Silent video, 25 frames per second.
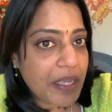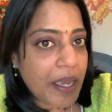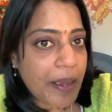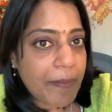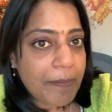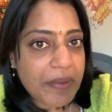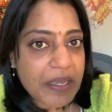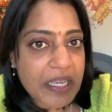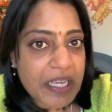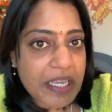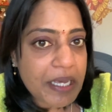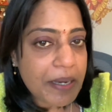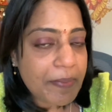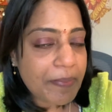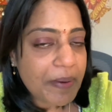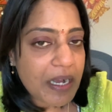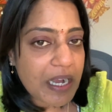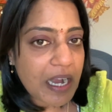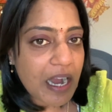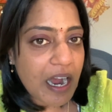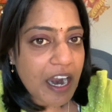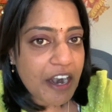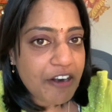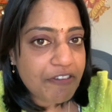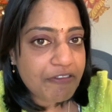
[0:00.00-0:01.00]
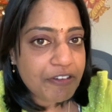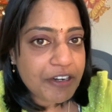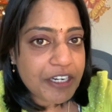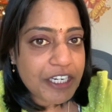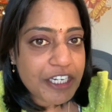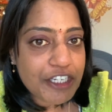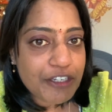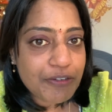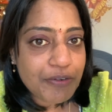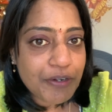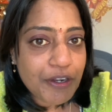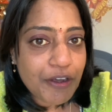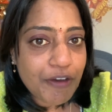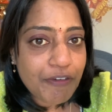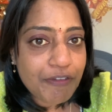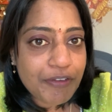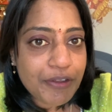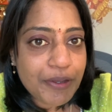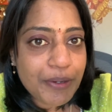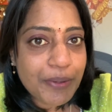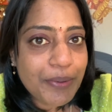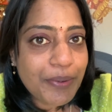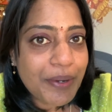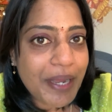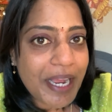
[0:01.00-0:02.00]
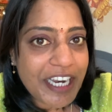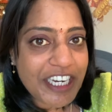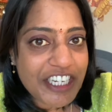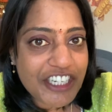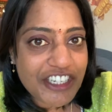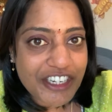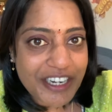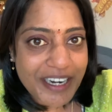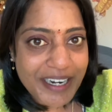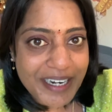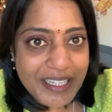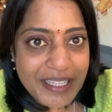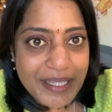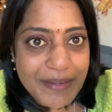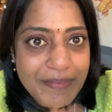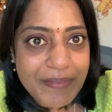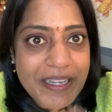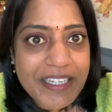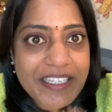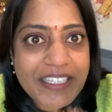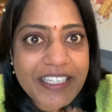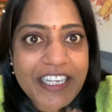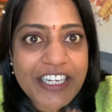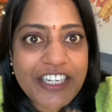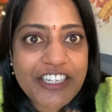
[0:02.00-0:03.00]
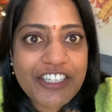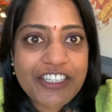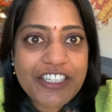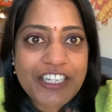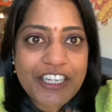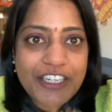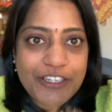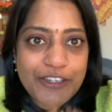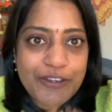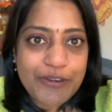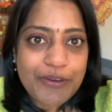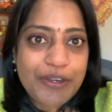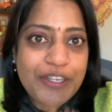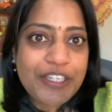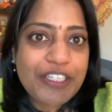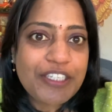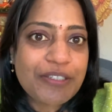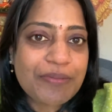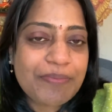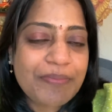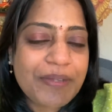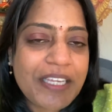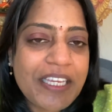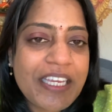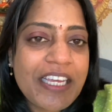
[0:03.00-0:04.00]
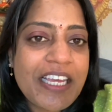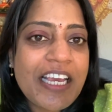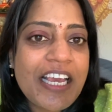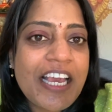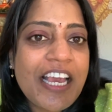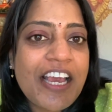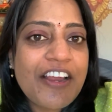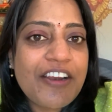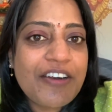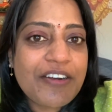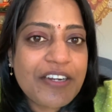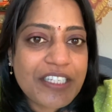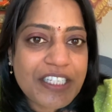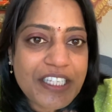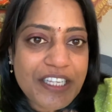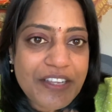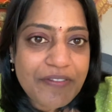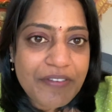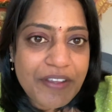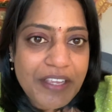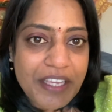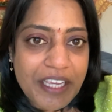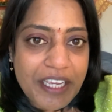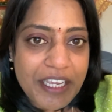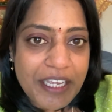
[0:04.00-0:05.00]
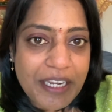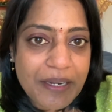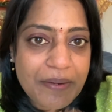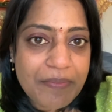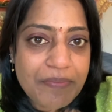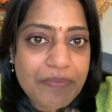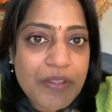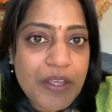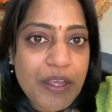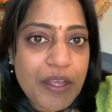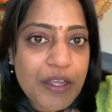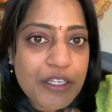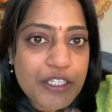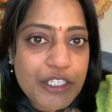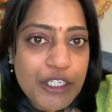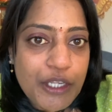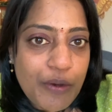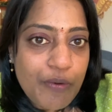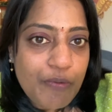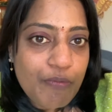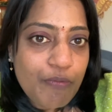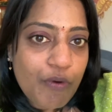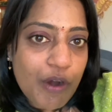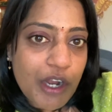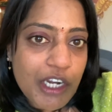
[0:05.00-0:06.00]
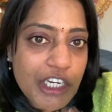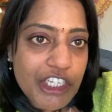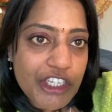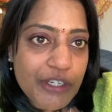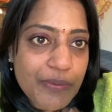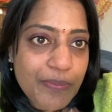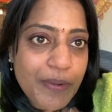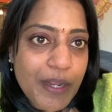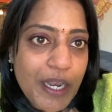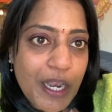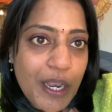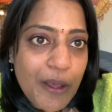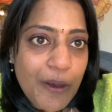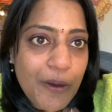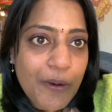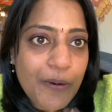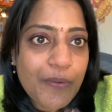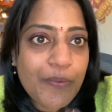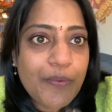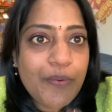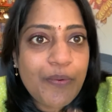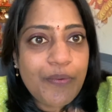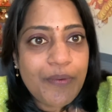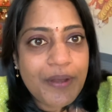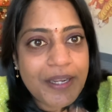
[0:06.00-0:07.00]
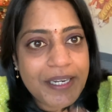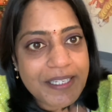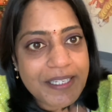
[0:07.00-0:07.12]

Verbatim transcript: picking up a card for each one of you and sharing the message that you're going to be receiving in. So watch below when